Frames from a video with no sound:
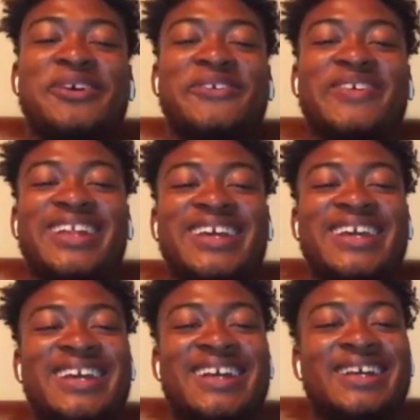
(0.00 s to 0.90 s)
wasn't really.
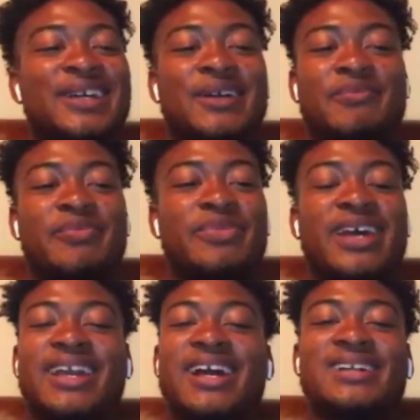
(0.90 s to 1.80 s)

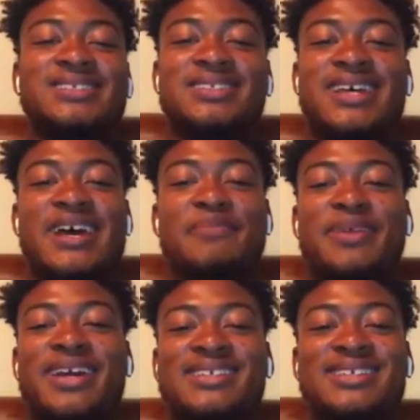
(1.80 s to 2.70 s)
That kind of just
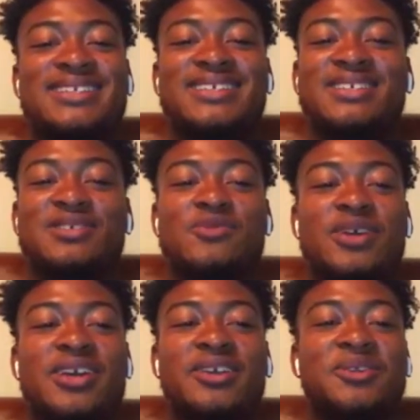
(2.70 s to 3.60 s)
happened as the season
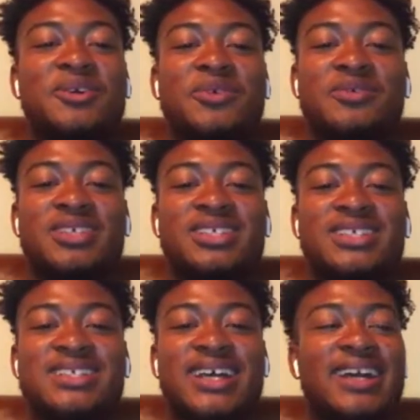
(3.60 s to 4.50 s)
went. We was
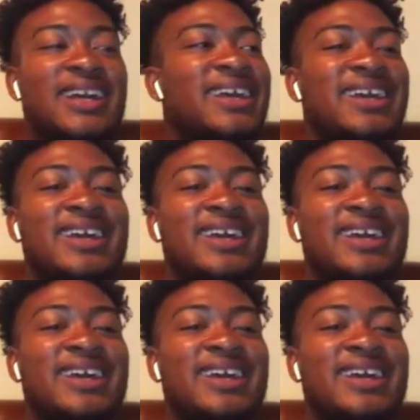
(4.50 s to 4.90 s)
just like,